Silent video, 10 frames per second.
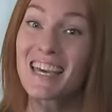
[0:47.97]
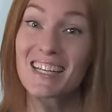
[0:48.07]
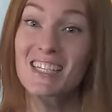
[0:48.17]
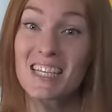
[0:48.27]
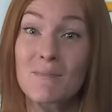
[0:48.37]

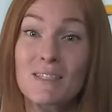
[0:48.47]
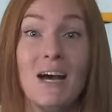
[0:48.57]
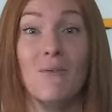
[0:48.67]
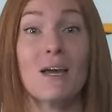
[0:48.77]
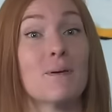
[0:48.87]
It seems
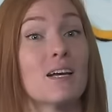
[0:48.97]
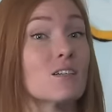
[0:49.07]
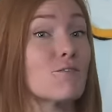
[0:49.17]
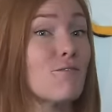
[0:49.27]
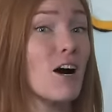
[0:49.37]
that way
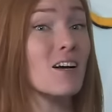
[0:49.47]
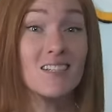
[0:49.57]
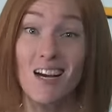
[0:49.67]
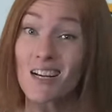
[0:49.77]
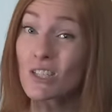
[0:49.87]
because fog
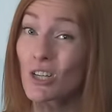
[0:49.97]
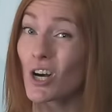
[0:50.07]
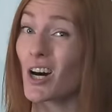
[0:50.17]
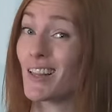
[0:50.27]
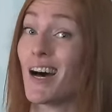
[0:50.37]
does
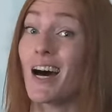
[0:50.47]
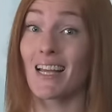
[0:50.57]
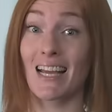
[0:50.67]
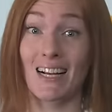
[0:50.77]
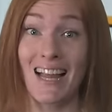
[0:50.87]
look a lot
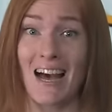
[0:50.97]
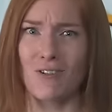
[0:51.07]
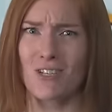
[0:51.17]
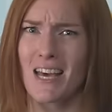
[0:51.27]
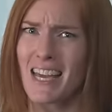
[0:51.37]
like
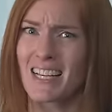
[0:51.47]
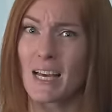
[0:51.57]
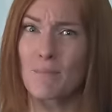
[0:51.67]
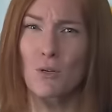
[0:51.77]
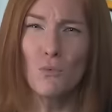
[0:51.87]
clouds,
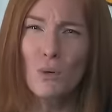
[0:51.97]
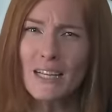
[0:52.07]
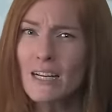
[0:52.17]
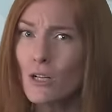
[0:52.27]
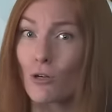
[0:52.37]
except
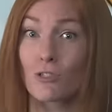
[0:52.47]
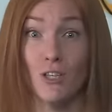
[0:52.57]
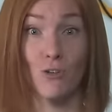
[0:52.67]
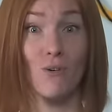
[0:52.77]
really close to the